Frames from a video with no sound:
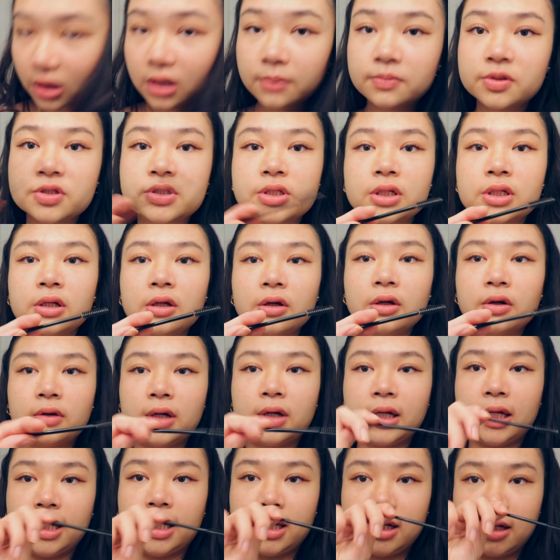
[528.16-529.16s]
I'm just going to
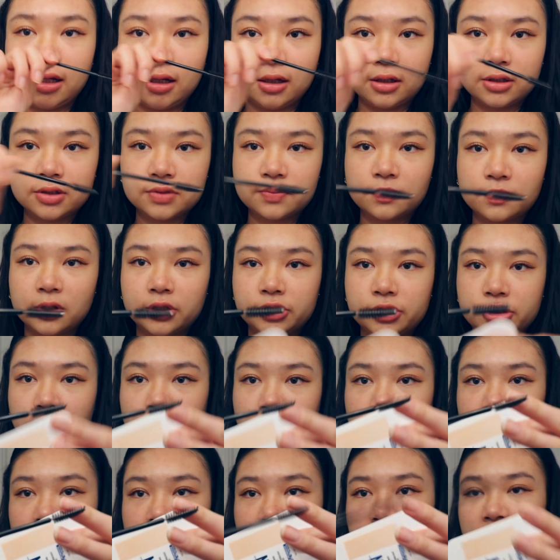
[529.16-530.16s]
go ahead and brush
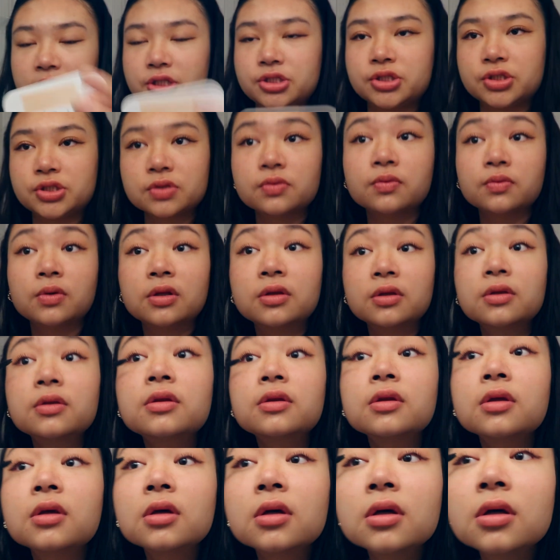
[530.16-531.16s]
out my lashes
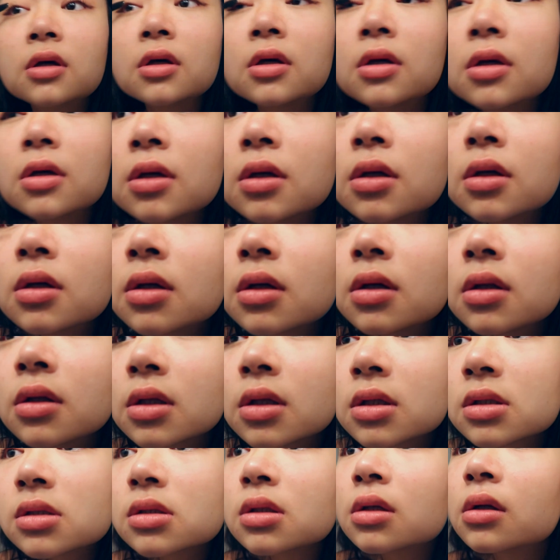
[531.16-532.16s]
with
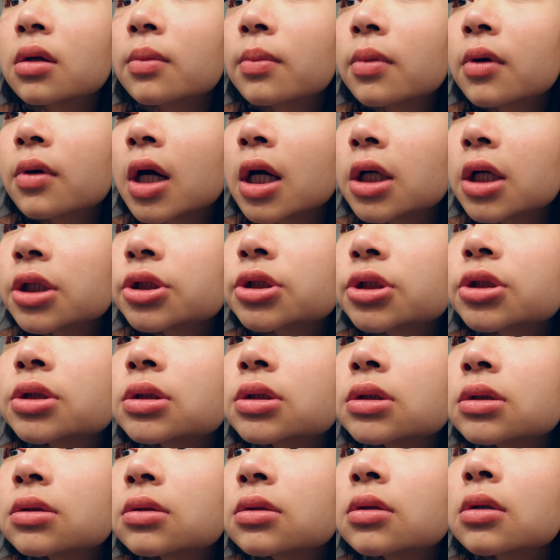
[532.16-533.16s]
this little
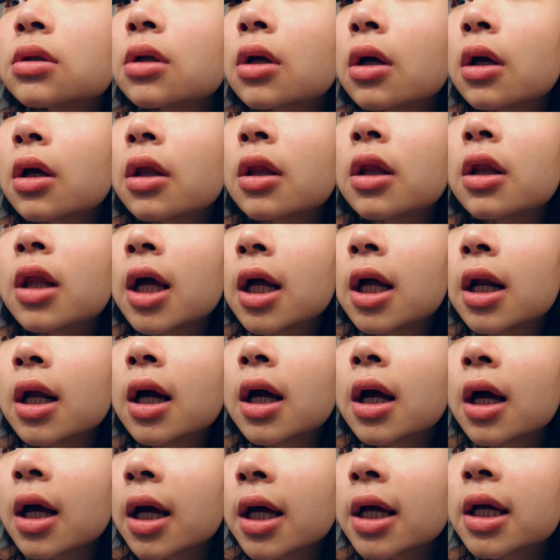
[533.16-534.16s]
brush that
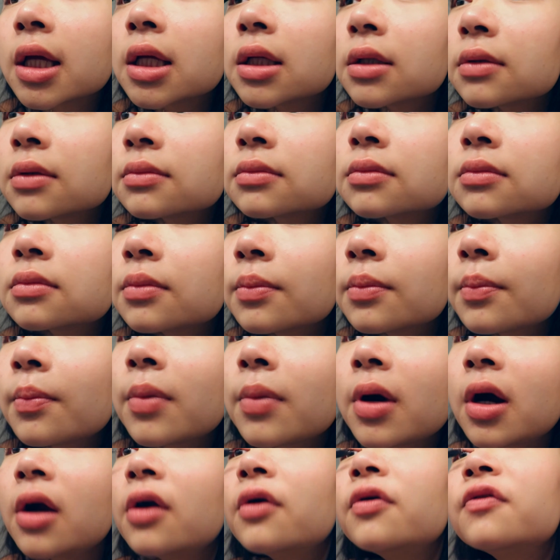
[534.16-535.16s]
I
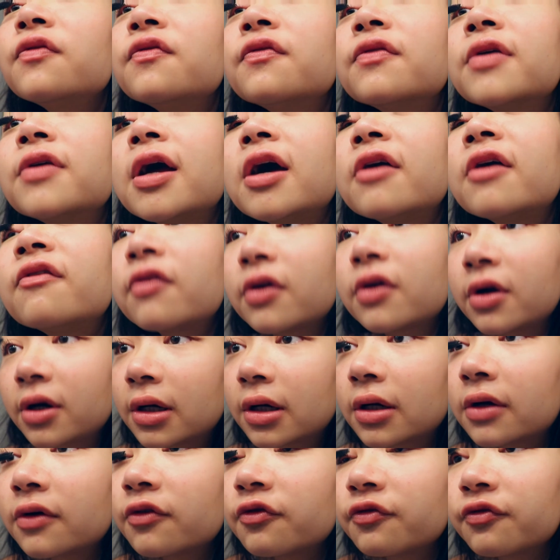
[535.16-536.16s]
borrowed
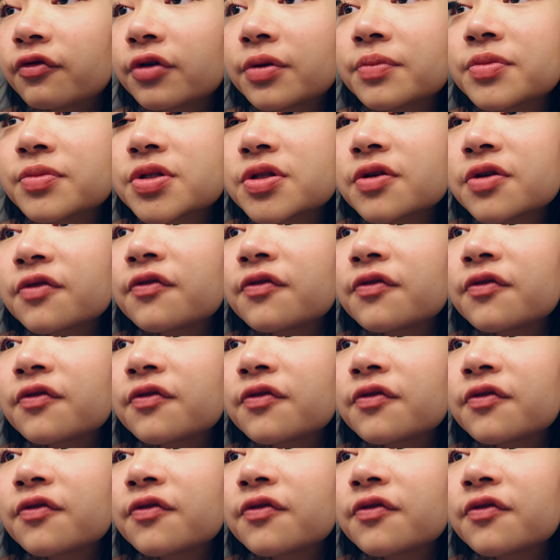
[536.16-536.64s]
forever from